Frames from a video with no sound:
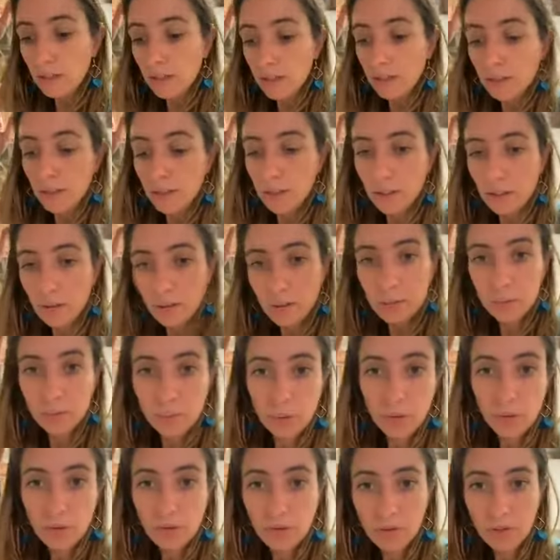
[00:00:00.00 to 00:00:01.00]
It was
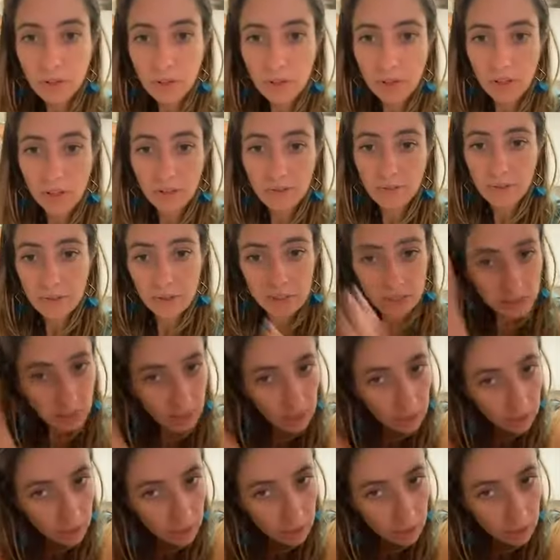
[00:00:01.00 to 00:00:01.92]
beautiful at RVC.